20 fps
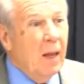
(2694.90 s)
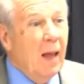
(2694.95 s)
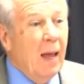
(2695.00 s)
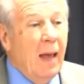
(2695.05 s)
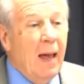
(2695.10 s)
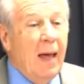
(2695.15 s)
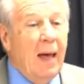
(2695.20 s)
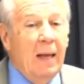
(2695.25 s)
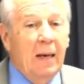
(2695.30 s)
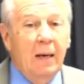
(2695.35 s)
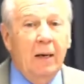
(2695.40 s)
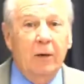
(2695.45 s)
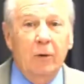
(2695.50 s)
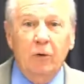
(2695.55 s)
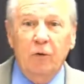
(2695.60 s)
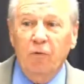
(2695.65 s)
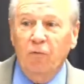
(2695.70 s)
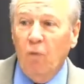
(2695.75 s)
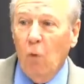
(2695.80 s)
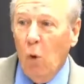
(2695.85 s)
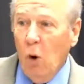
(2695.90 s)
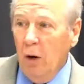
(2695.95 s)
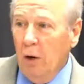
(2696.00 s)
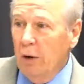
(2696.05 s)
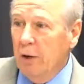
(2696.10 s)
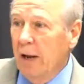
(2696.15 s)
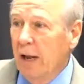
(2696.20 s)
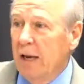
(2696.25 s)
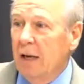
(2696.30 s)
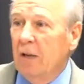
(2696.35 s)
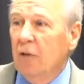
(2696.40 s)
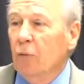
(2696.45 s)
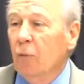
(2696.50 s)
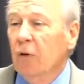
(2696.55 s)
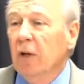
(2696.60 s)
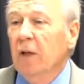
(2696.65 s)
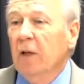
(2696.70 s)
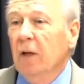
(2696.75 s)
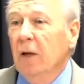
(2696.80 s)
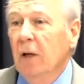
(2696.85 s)
And it was
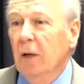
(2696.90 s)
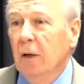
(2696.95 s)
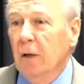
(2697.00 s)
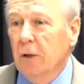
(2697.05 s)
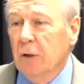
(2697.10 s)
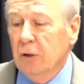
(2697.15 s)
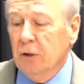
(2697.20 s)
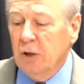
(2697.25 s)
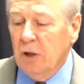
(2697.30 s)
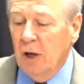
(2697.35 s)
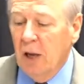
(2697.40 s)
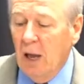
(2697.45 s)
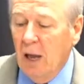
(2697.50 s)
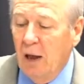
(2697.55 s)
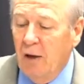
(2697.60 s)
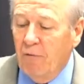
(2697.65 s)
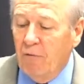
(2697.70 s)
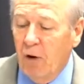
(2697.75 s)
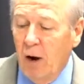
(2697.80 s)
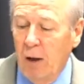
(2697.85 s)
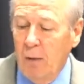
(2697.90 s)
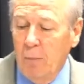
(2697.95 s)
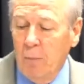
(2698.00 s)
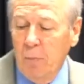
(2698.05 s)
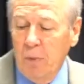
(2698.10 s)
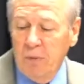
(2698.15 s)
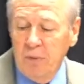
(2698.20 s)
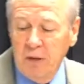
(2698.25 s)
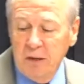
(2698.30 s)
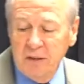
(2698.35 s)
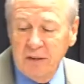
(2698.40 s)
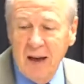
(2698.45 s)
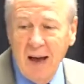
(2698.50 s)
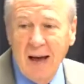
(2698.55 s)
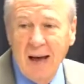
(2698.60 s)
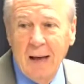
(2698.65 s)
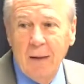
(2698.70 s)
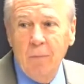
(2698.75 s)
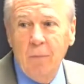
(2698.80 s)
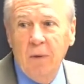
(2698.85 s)
483 years from the
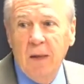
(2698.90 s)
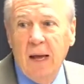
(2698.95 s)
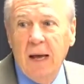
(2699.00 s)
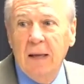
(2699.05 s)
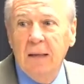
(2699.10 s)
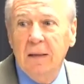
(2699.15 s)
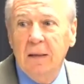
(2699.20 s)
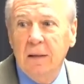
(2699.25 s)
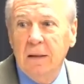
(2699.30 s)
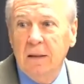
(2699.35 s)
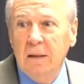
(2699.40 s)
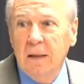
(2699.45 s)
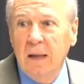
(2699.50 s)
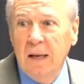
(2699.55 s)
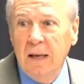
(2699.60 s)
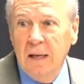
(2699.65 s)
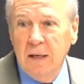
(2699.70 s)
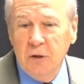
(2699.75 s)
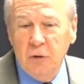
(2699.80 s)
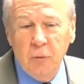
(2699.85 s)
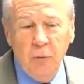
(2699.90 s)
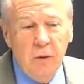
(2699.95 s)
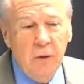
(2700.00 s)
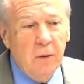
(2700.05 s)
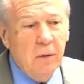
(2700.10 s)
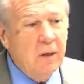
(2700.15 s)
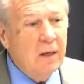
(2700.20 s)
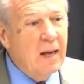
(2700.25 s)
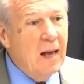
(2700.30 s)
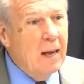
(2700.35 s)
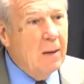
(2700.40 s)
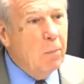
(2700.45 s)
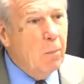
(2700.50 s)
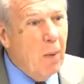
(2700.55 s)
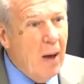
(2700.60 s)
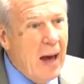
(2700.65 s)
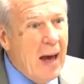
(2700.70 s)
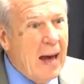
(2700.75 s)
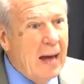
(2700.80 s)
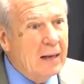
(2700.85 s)
time that Israel came
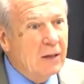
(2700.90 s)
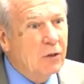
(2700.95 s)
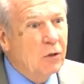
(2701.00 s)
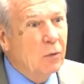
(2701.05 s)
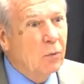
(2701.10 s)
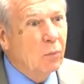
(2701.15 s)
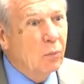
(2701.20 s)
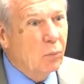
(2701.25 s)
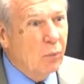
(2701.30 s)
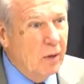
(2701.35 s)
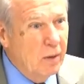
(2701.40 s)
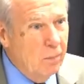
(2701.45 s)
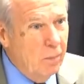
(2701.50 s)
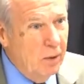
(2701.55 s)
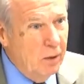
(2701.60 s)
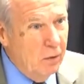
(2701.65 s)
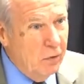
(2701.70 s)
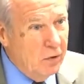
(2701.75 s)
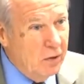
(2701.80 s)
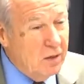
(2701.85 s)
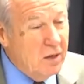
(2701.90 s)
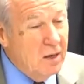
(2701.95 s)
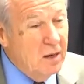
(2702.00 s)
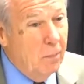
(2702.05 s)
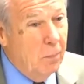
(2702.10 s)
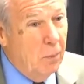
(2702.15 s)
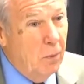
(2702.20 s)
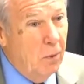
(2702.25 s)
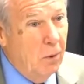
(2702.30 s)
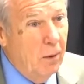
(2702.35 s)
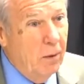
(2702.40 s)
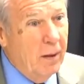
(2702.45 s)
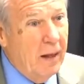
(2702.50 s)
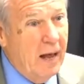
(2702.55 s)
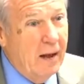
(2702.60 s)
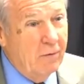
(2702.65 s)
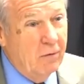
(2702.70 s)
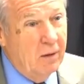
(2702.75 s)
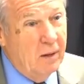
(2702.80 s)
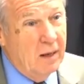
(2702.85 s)
back to rebuild the temple
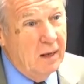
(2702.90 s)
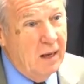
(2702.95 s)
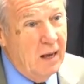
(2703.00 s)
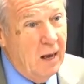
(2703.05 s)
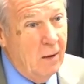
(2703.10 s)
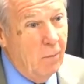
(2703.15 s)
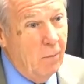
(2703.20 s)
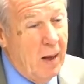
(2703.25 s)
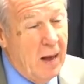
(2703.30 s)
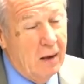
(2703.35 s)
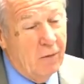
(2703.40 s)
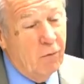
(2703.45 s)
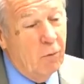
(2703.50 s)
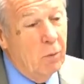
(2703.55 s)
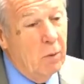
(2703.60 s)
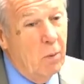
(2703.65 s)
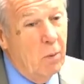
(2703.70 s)
after they came back from the